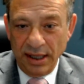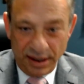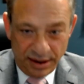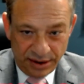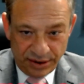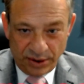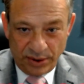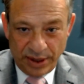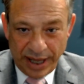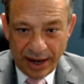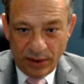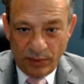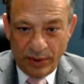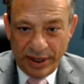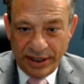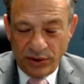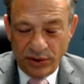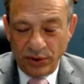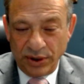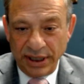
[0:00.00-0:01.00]
So that way
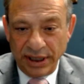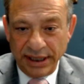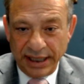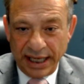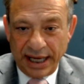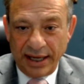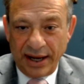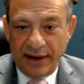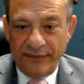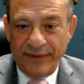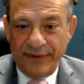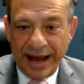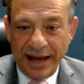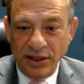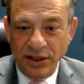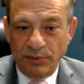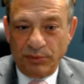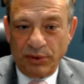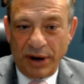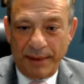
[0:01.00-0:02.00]
you can get a
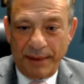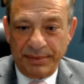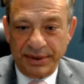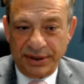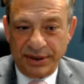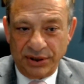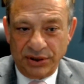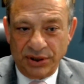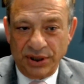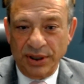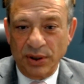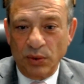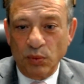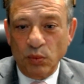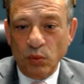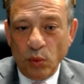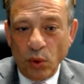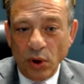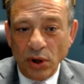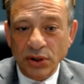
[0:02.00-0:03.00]
value proposition that
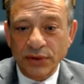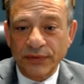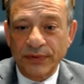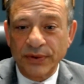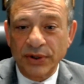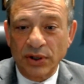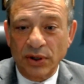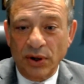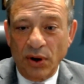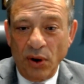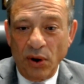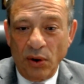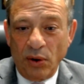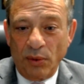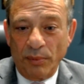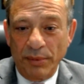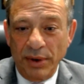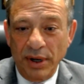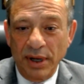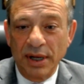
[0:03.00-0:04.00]
works for your
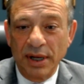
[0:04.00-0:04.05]
home.